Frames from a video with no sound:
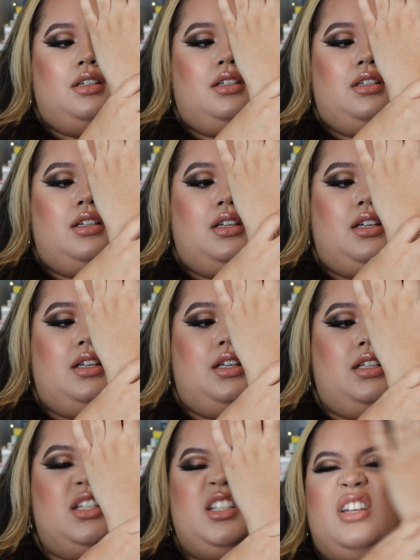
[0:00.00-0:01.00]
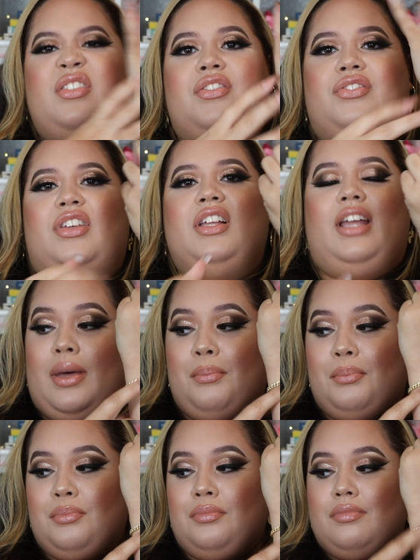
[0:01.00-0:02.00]
moving, so they sent me this
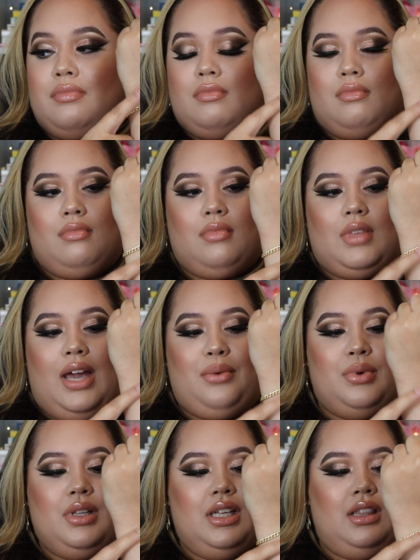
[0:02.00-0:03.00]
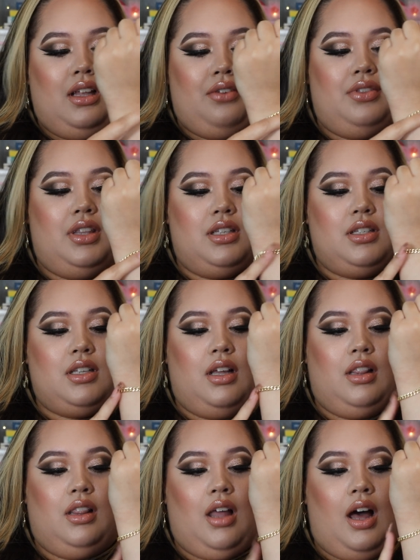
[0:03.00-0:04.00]
quite a bit ago, but I was
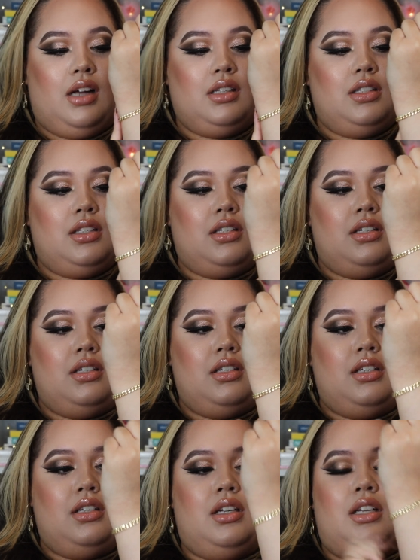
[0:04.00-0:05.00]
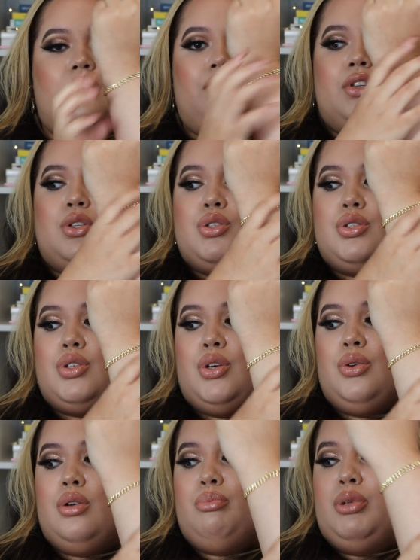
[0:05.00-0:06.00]
just now able to tell you guys
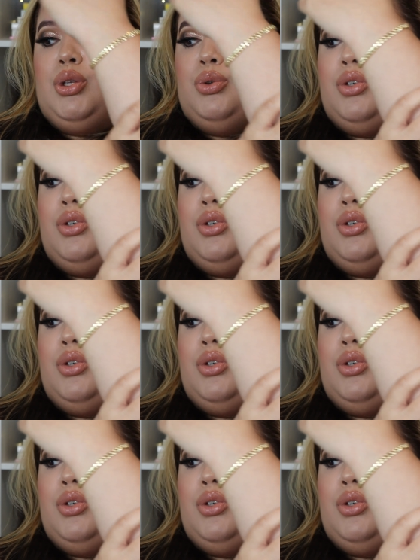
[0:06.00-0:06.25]
and put them